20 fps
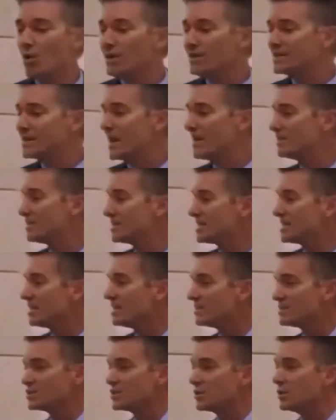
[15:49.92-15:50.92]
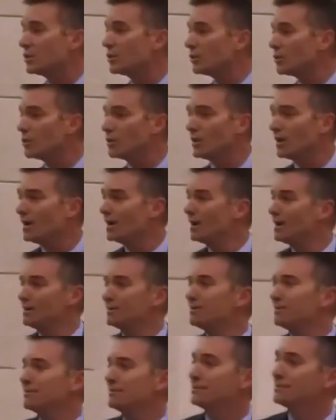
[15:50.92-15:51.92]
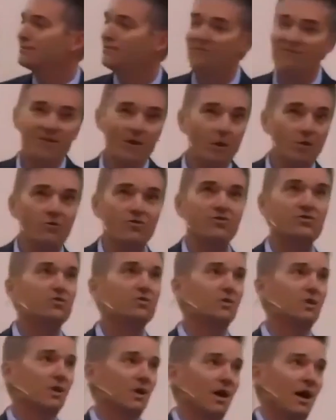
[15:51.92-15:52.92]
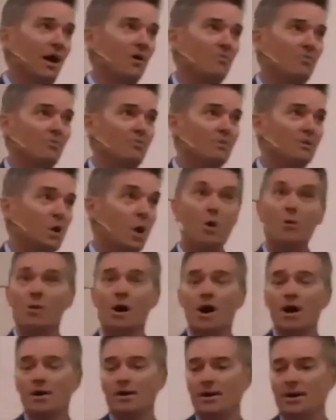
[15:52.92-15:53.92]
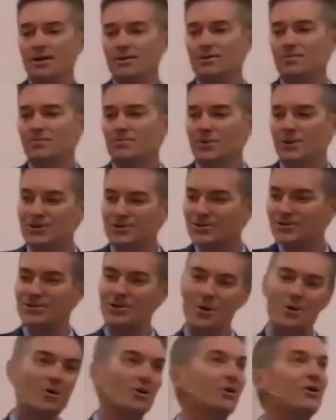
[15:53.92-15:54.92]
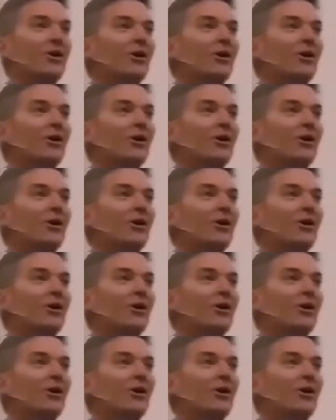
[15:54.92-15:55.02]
we tempted to filch a printer toner